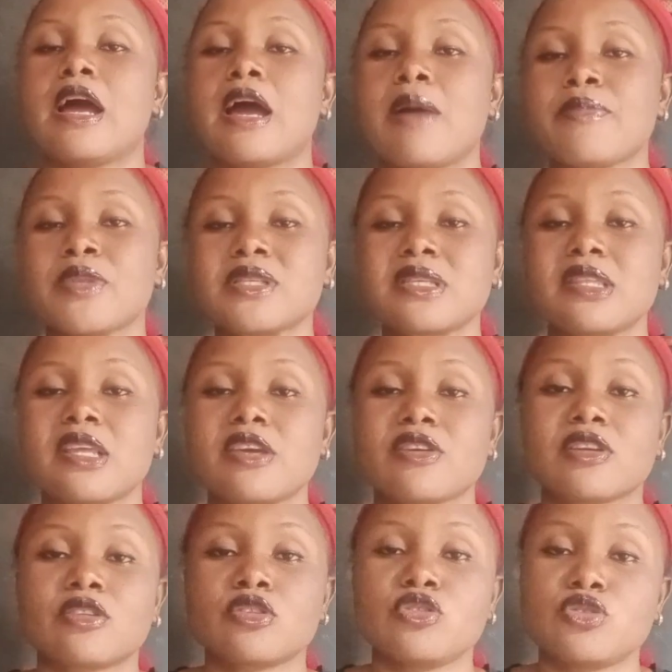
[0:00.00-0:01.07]
I'm not saying that you
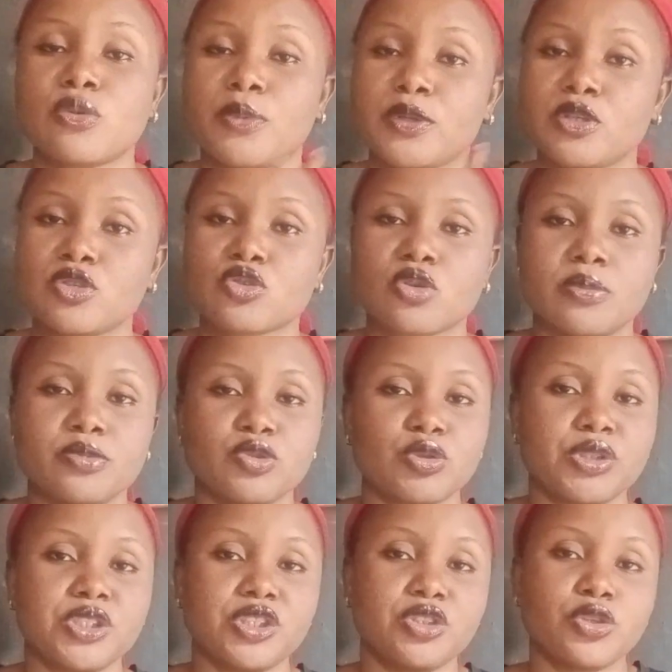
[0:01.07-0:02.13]
cannot use your body scrub
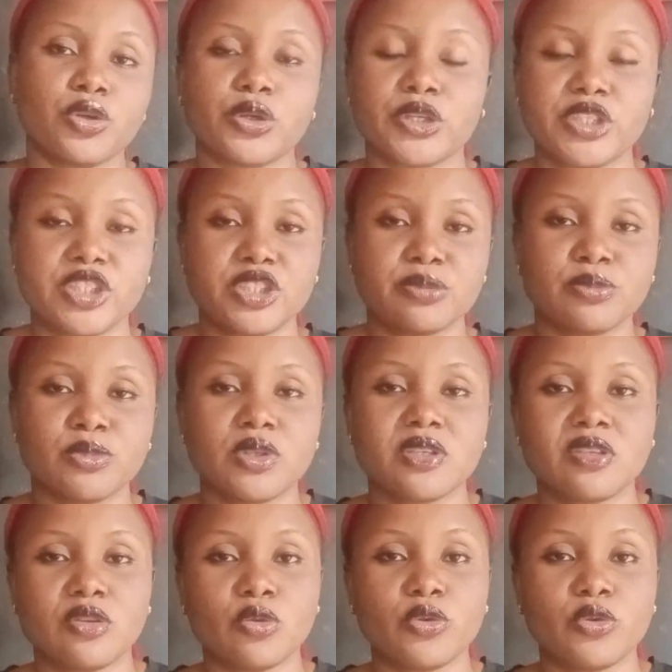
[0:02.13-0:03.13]
during the day or in the morning.